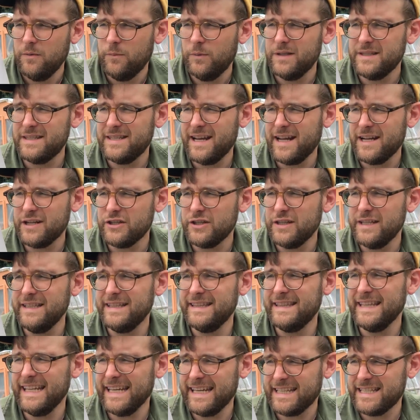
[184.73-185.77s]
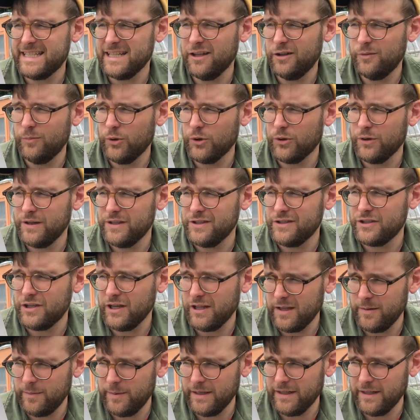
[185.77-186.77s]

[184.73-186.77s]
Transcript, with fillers: Once it actually licked Elmore Green's jelly